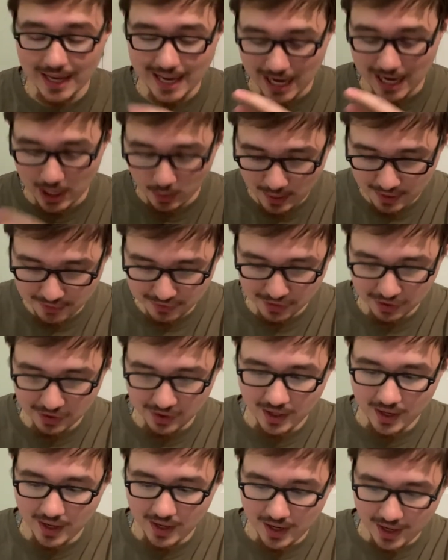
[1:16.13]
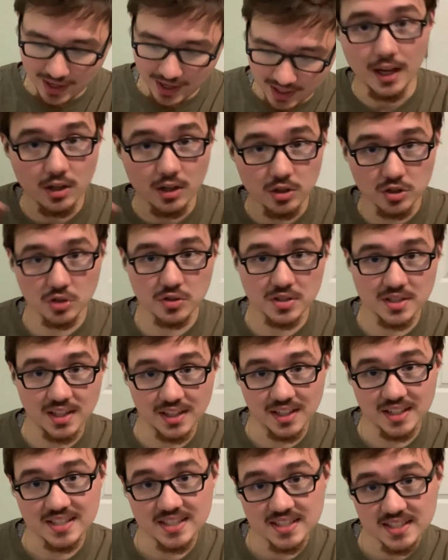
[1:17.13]
However, I also
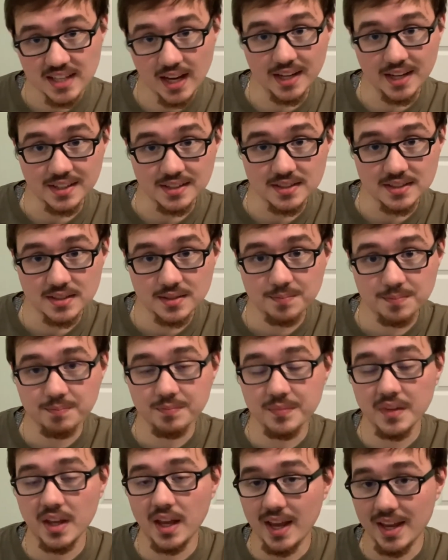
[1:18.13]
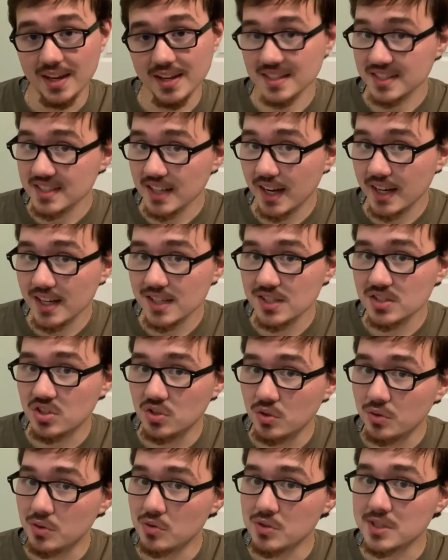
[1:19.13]
studied science. And in science,
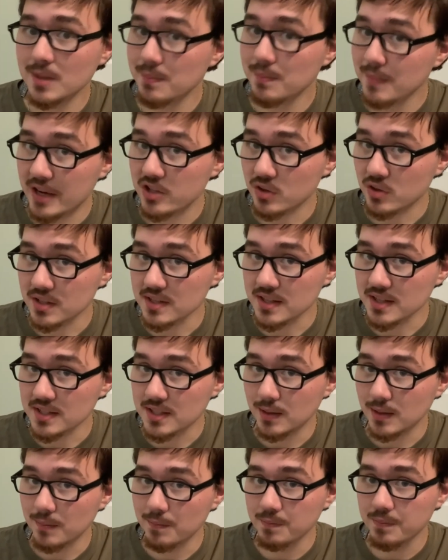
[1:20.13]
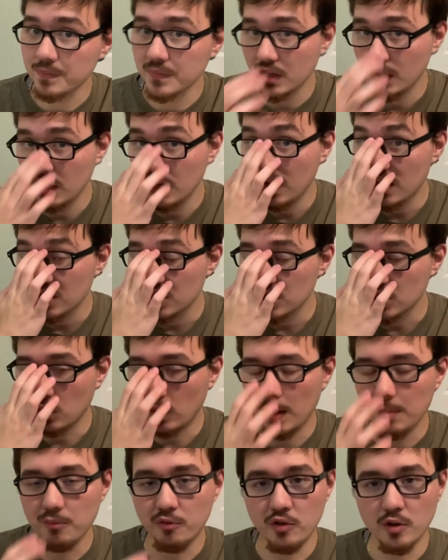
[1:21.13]
you use the metric system. So
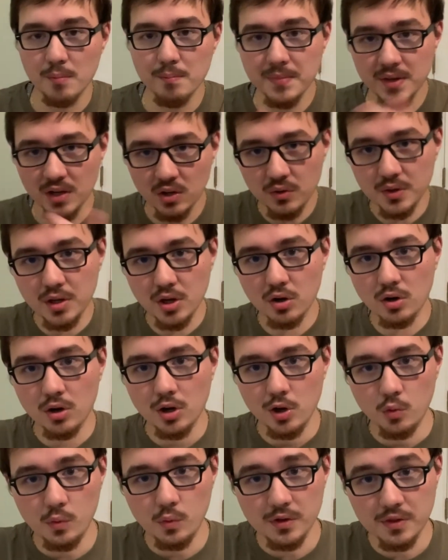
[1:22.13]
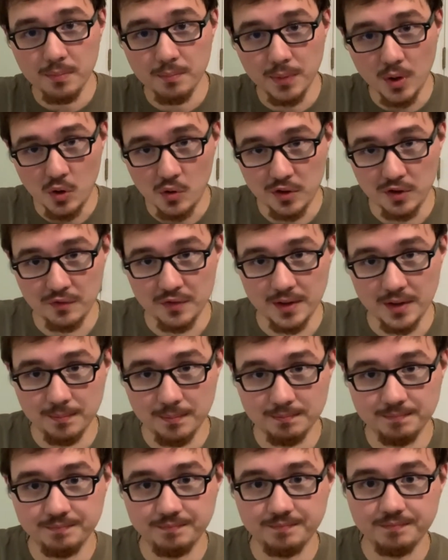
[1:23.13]
I'm familiar with both of them.
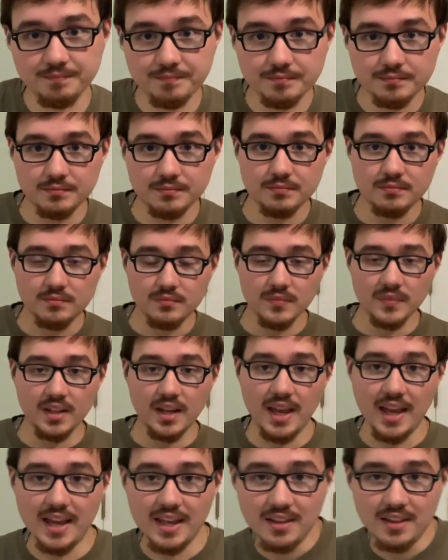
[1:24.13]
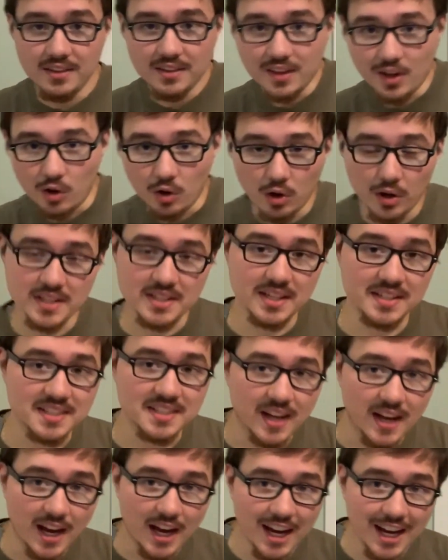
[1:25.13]
And there is a
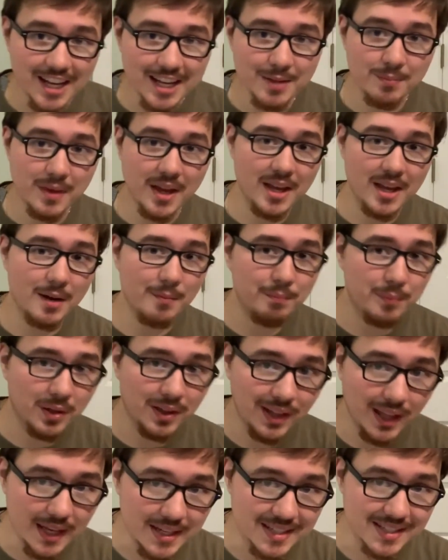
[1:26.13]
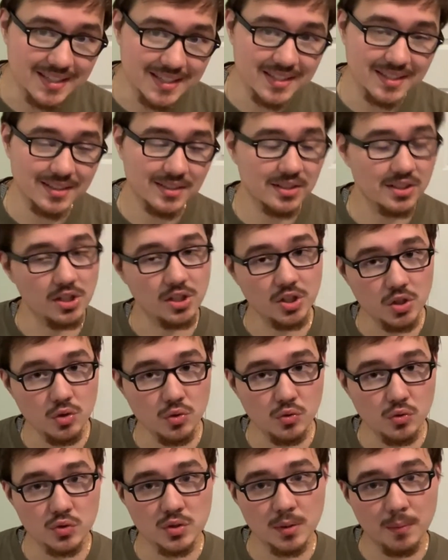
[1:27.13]
time and a place to
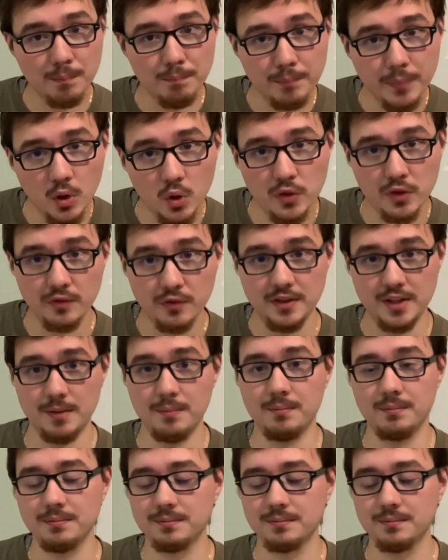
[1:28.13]
use both of them.